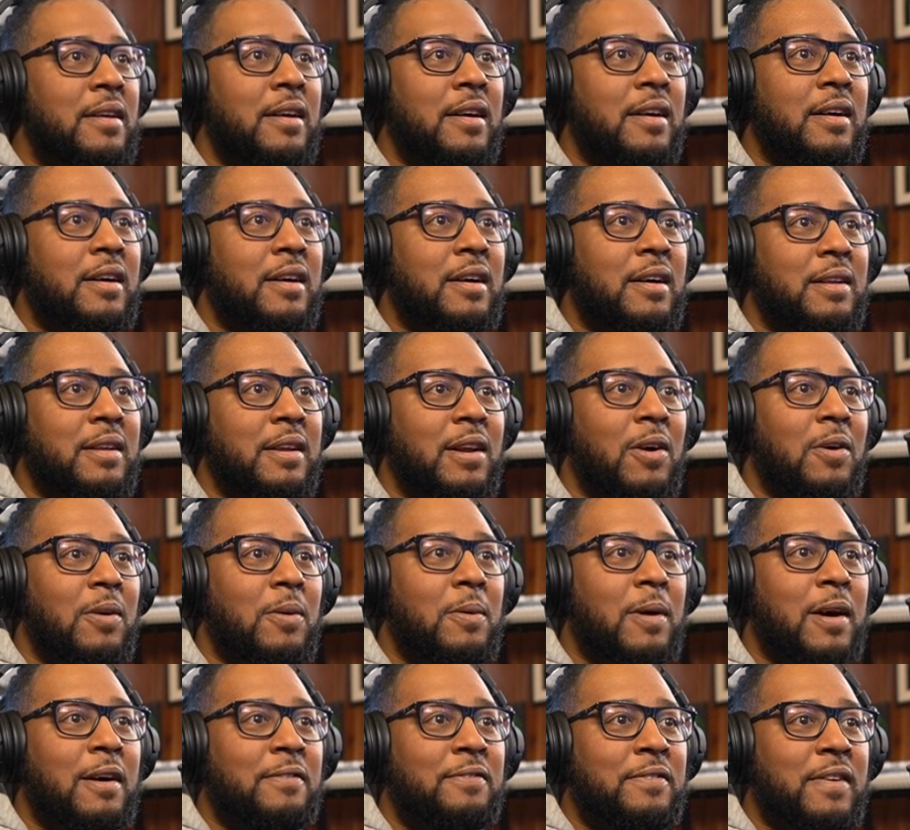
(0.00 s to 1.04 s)

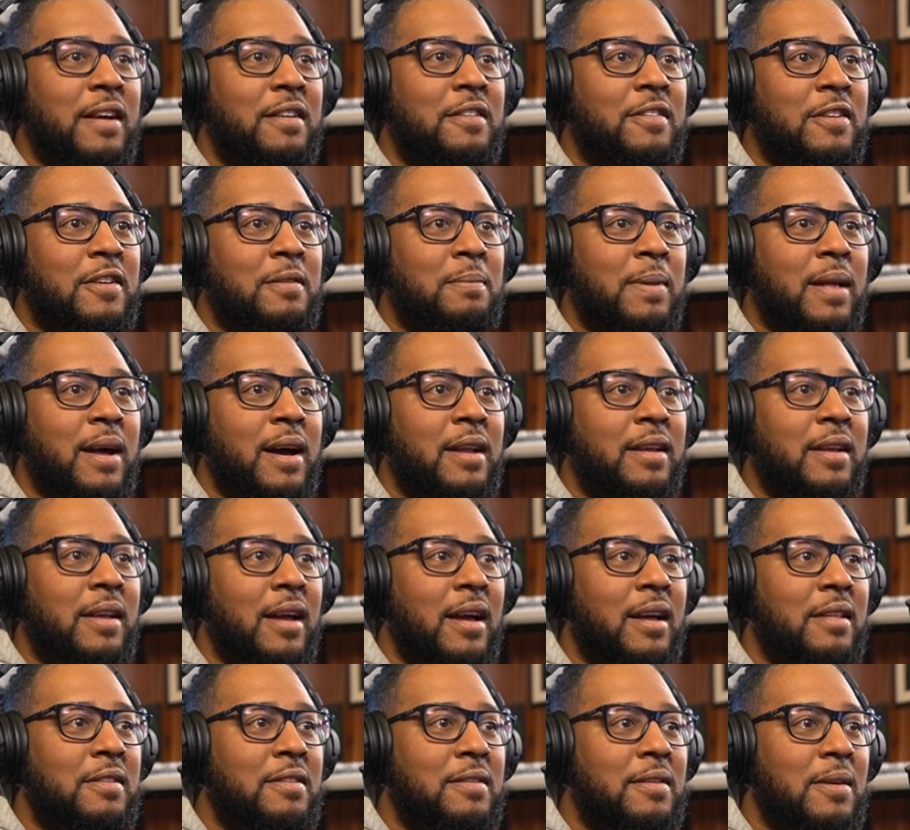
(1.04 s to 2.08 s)
No effects are applied
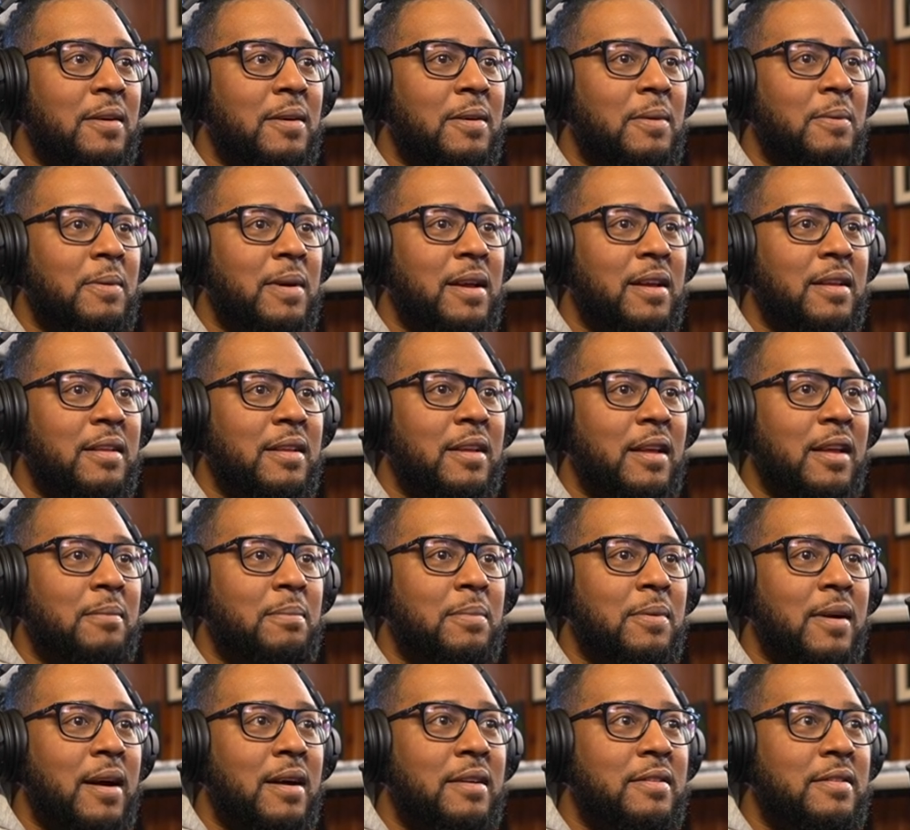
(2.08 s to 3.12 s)
yet, so we can hit
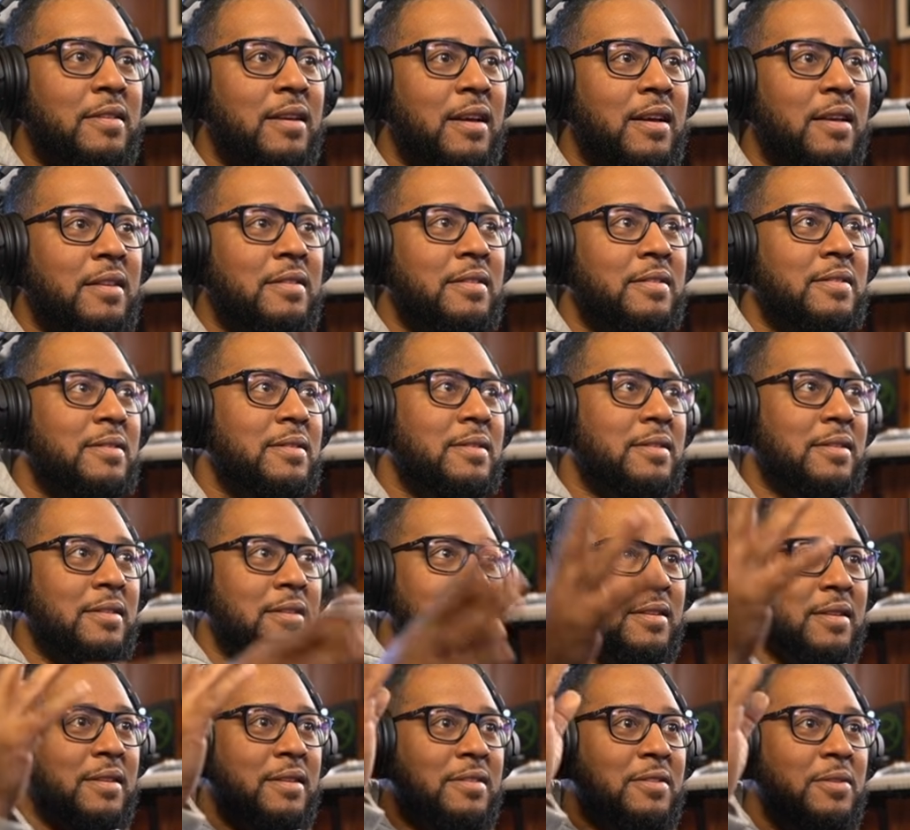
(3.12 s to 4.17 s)
process.
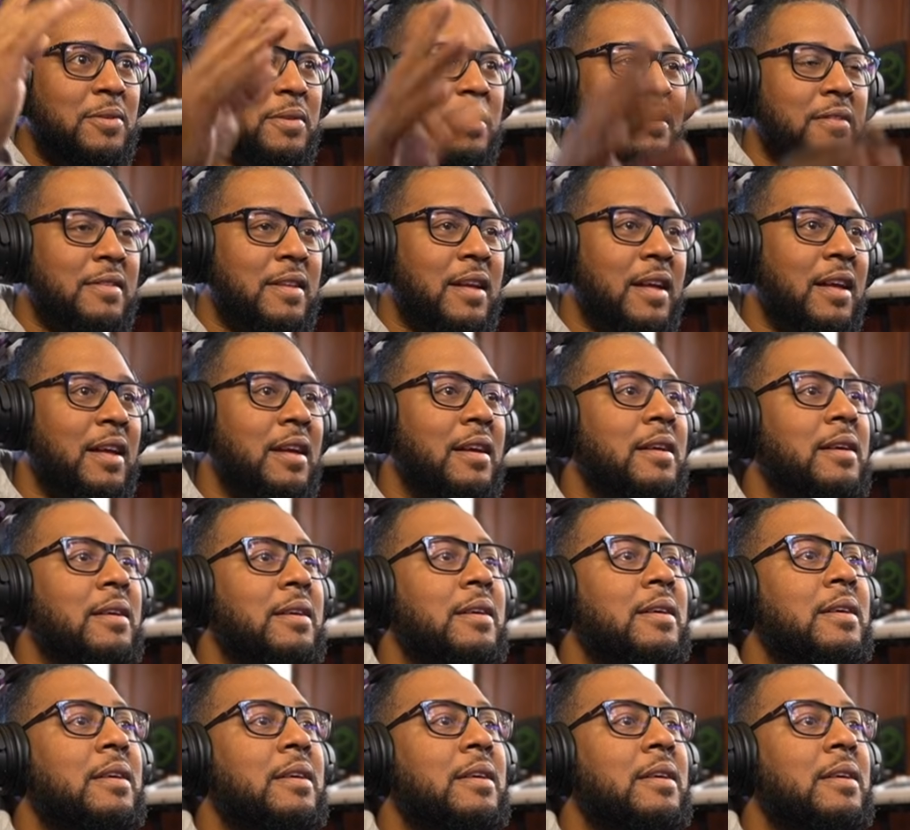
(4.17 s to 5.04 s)
It's doing its thing.